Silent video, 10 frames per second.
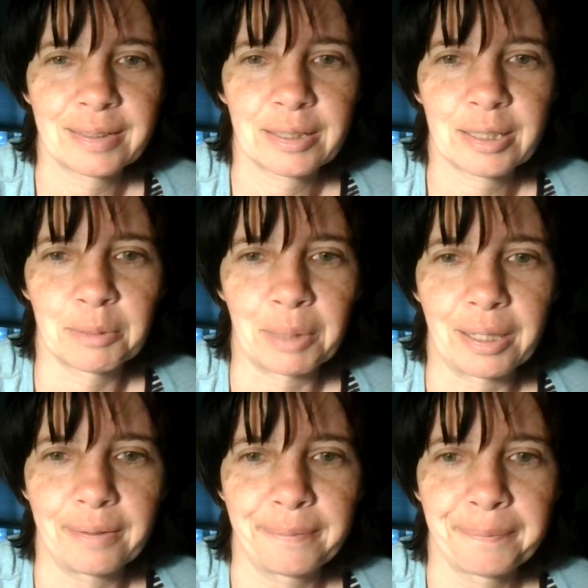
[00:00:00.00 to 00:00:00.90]

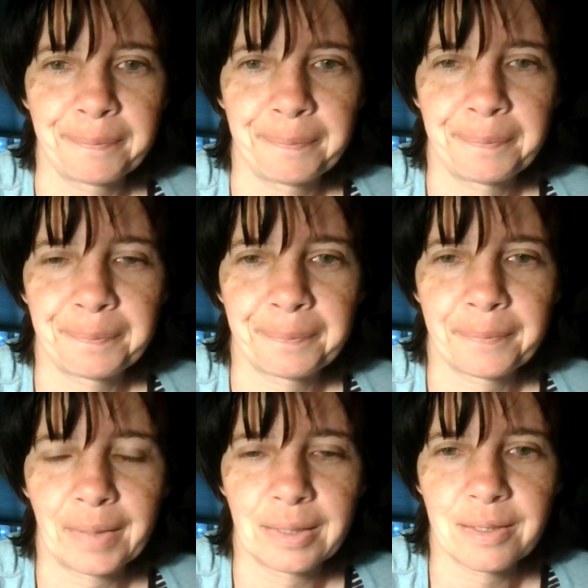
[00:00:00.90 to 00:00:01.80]
tomorrow.
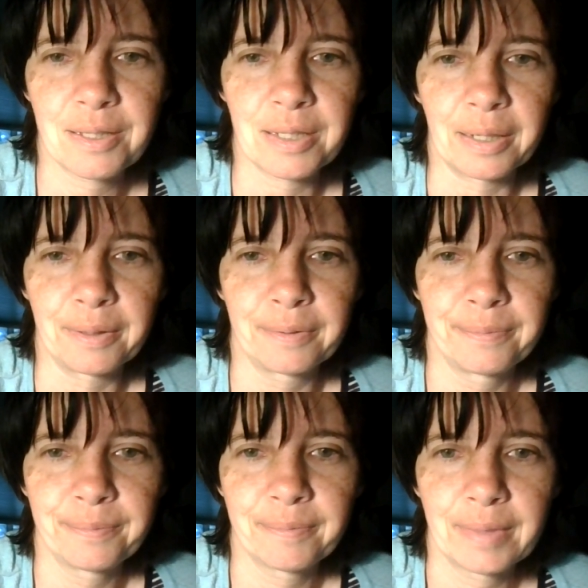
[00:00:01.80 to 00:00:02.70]
So
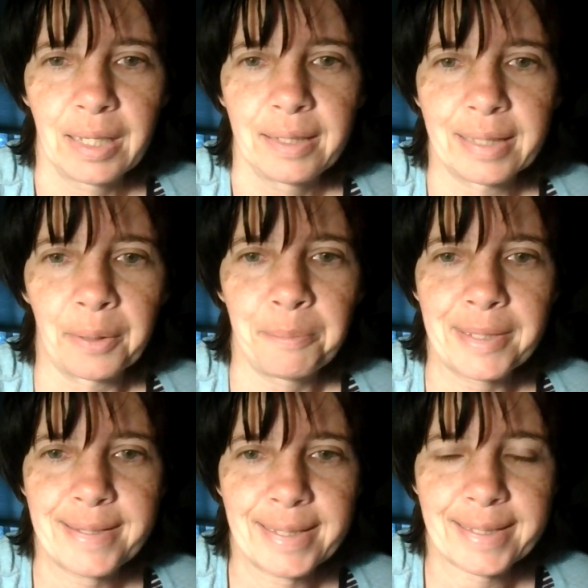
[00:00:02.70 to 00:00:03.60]
that would
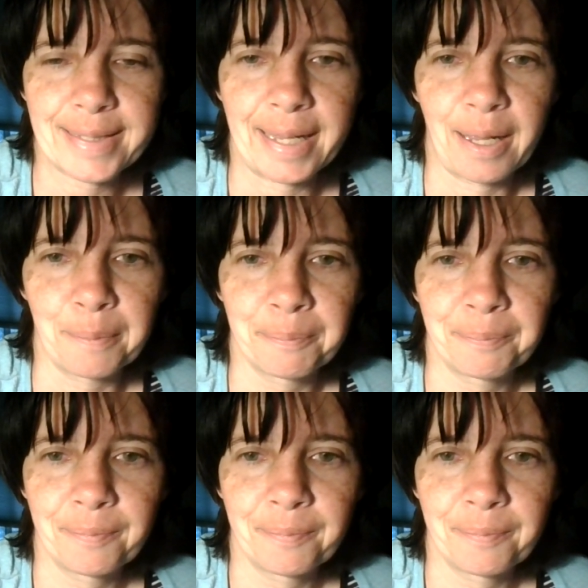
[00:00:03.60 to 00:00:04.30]
be 6 a.m.